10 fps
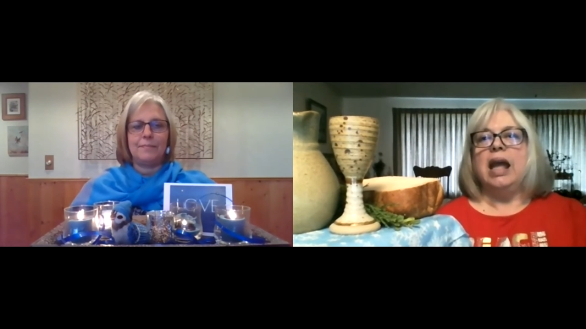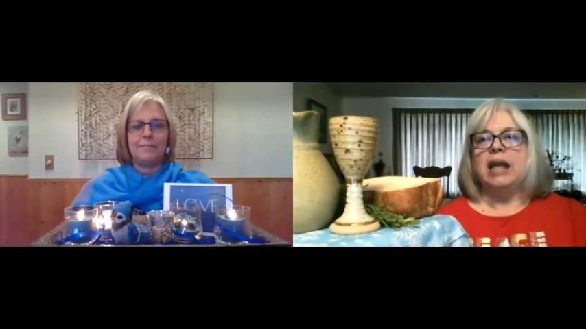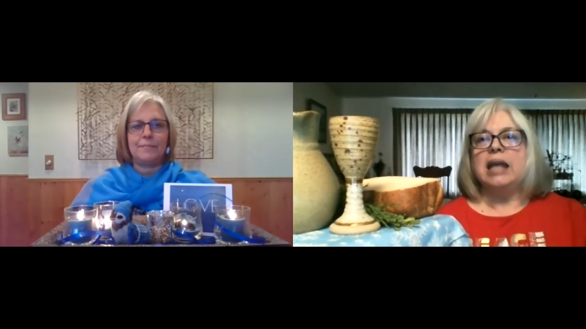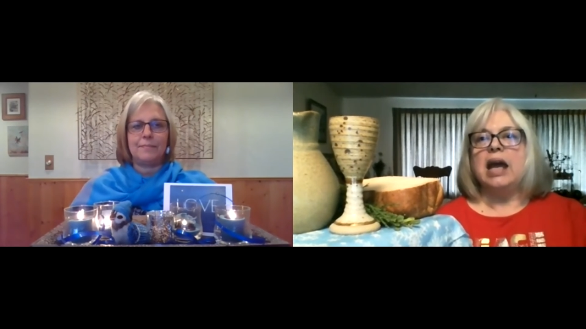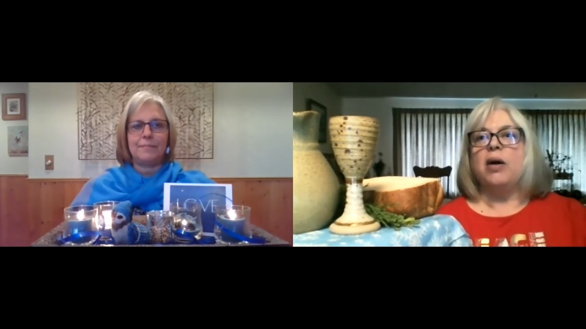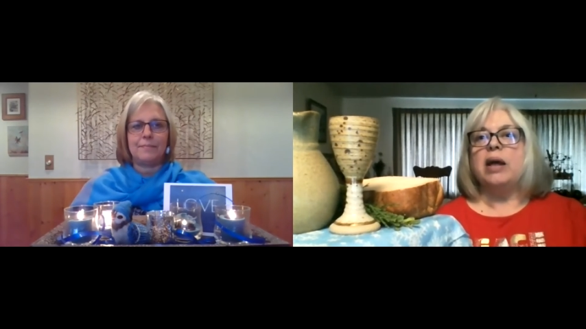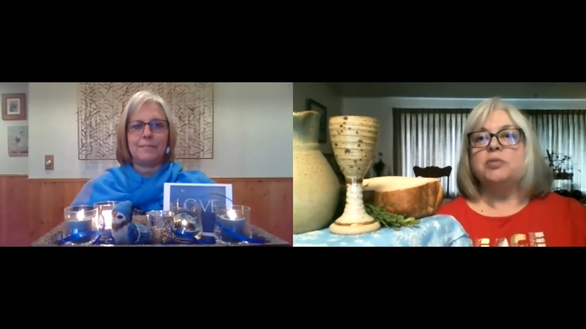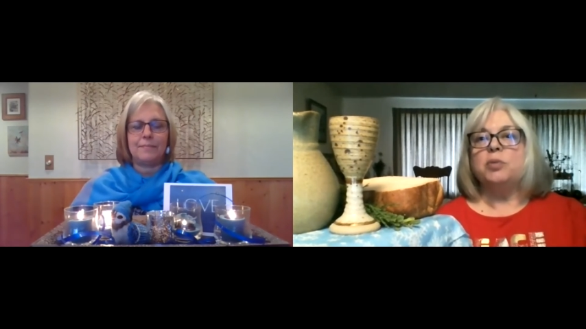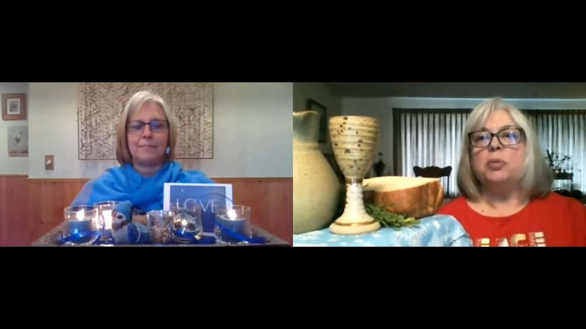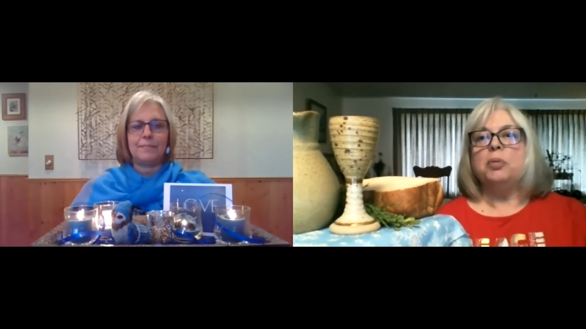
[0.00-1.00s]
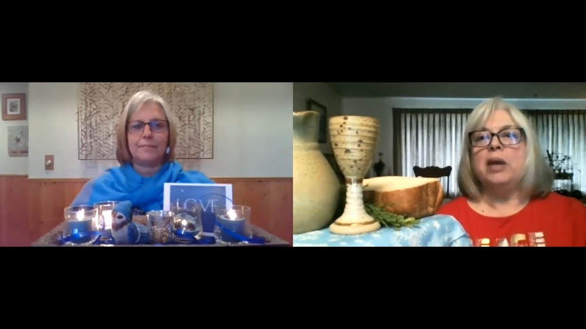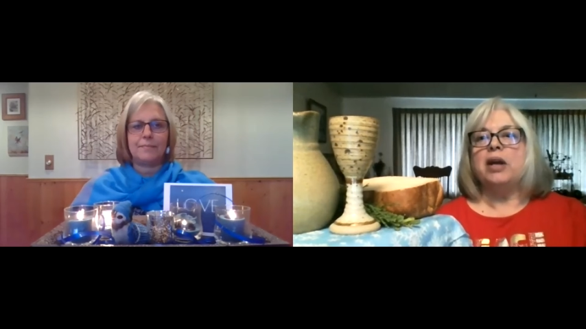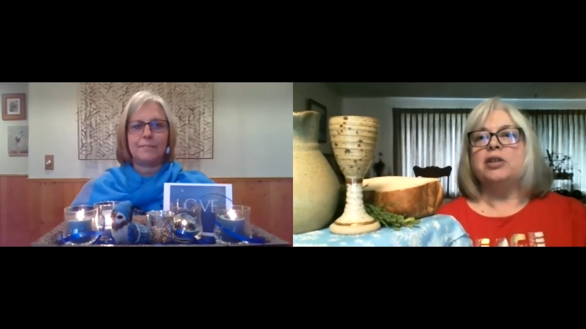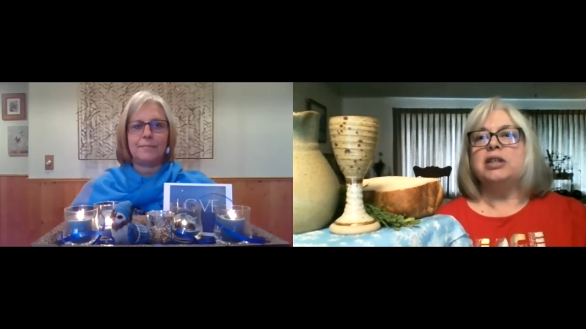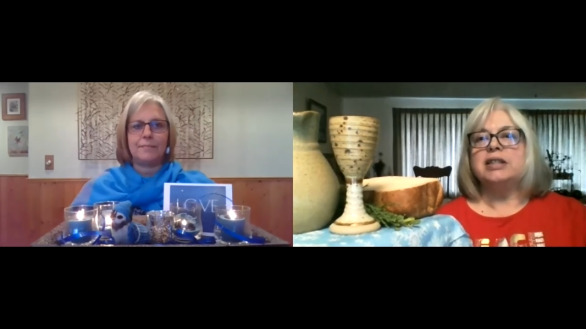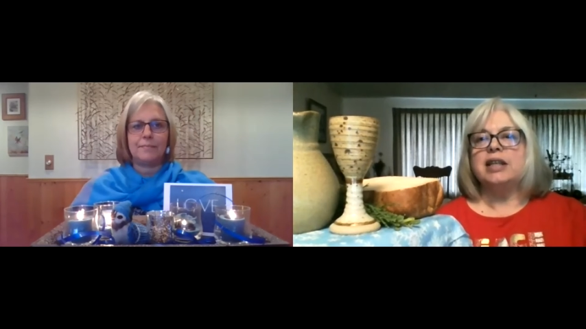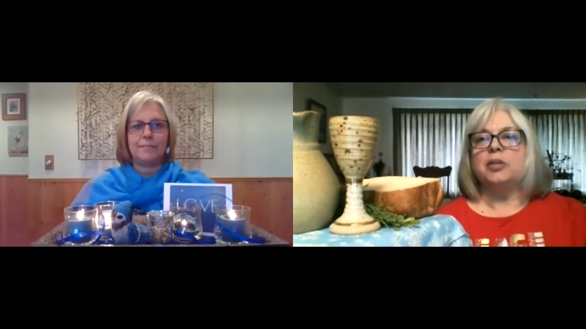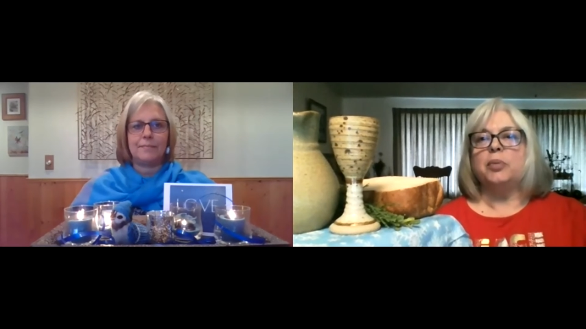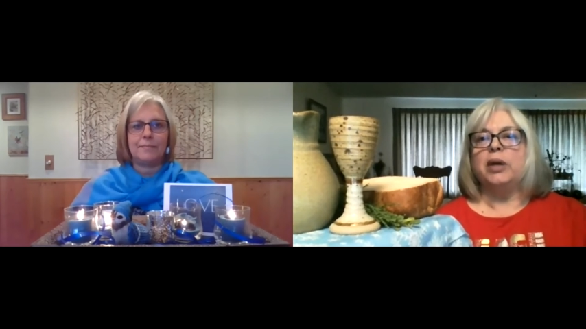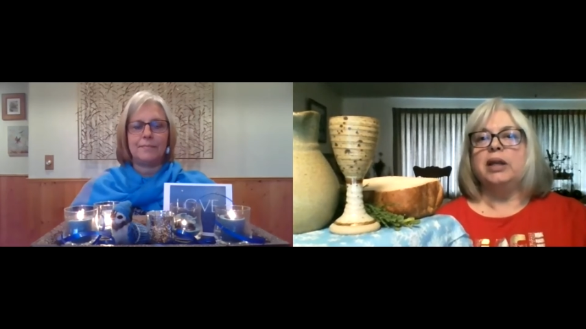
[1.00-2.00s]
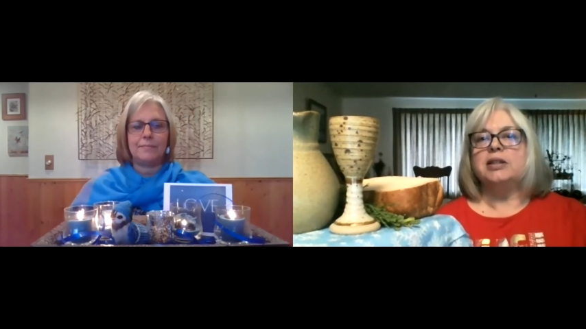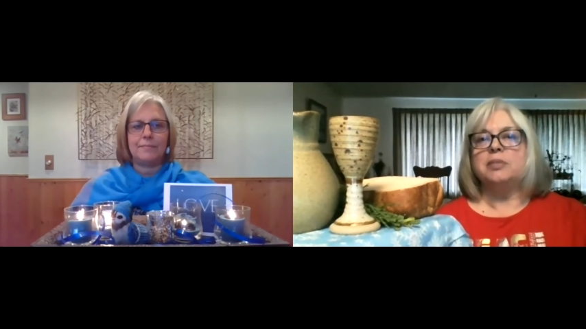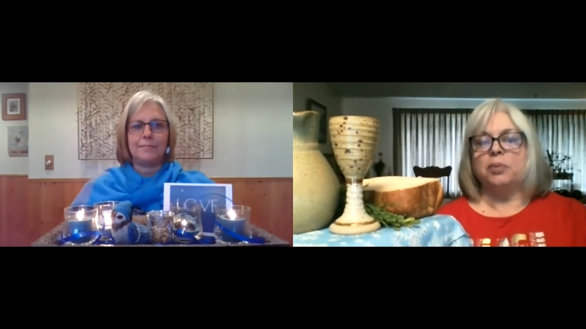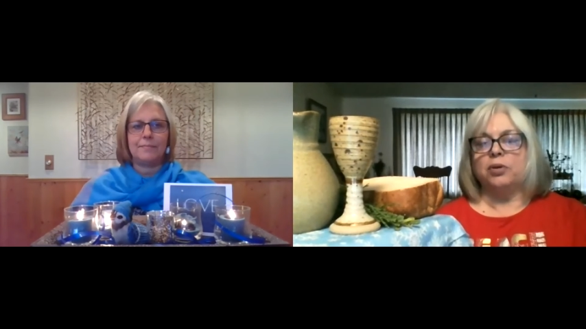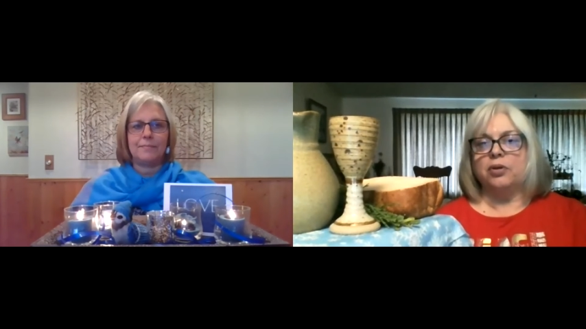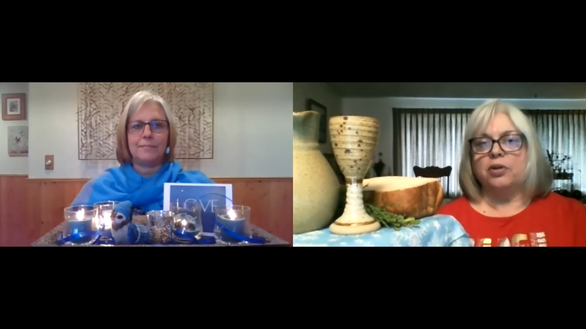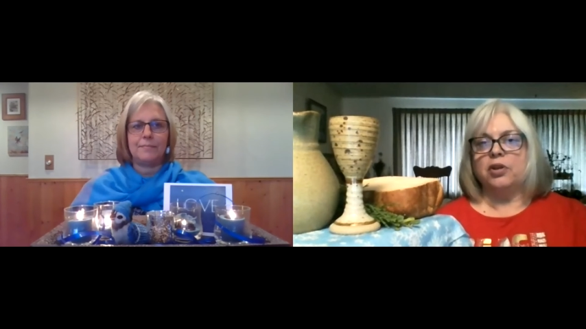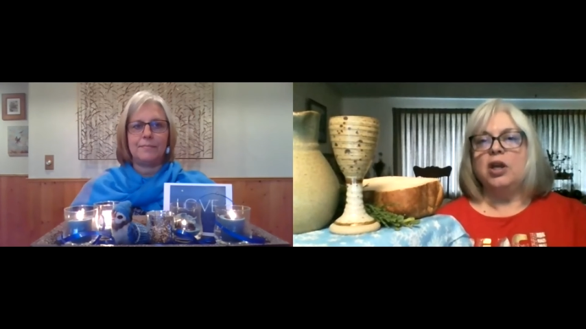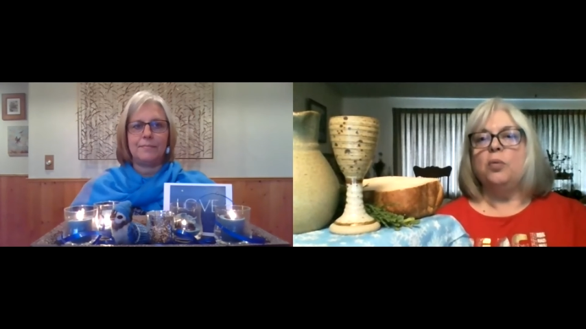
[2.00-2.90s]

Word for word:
Speaker 1: And now, as we prepare to celebrate his birth,